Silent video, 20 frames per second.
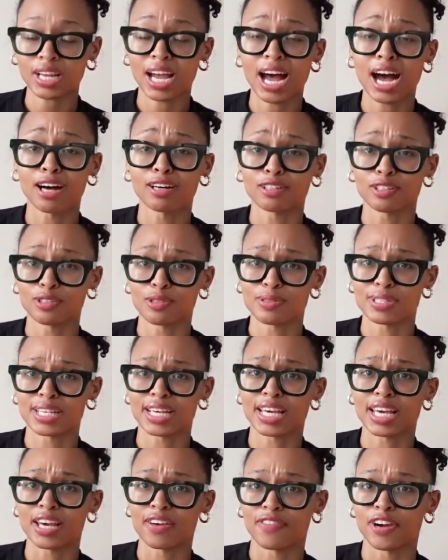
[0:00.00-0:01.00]
I'll use
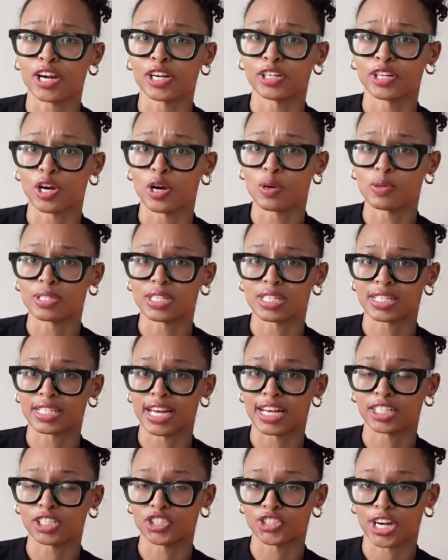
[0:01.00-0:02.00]
it if her nose is
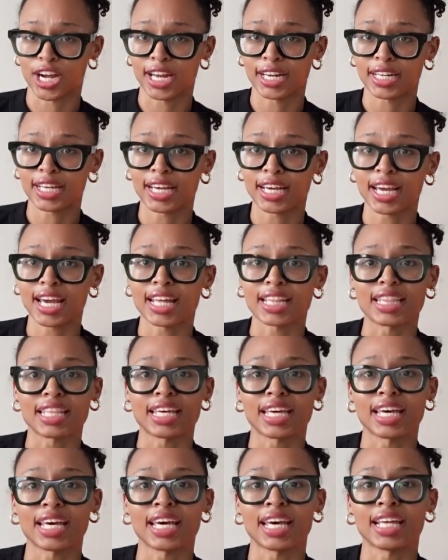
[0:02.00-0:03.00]
like draining, and
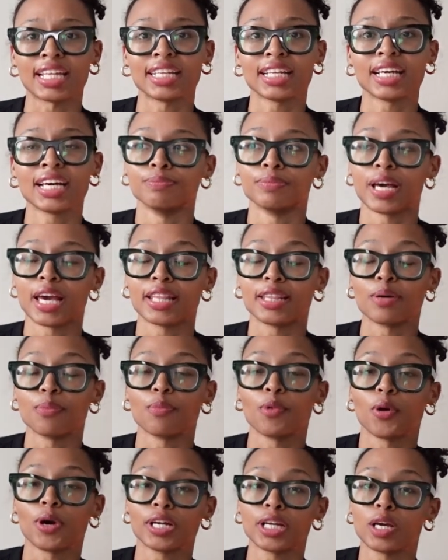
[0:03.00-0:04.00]
then in the
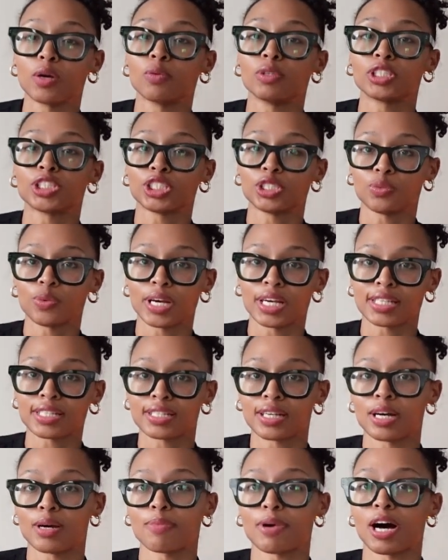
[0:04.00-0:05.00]
morning when she wakes
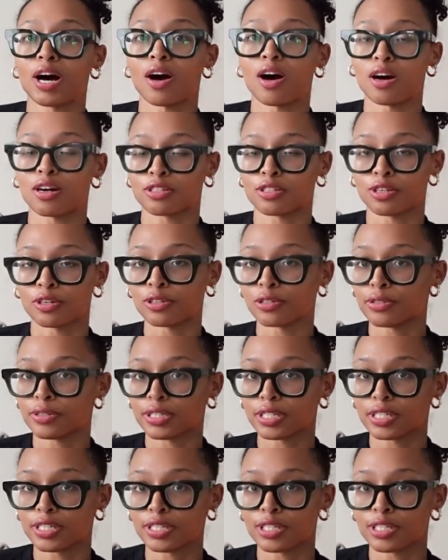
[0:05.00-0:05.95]
up, I'll also use it.